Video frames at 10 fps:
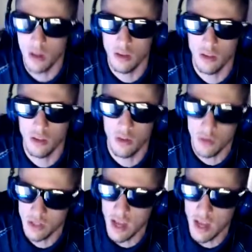
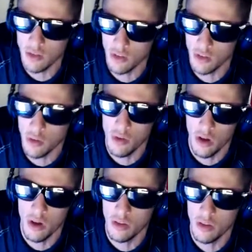exactly going
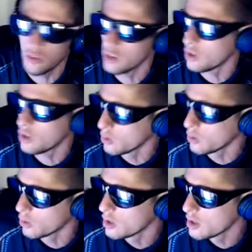on the
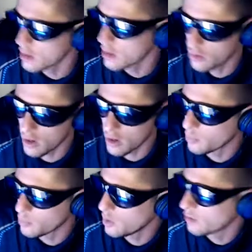whole talking
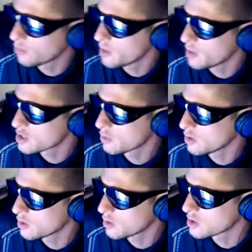point of depends on
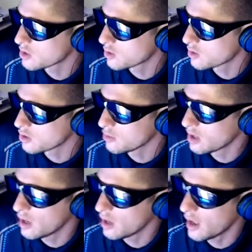what you consider human,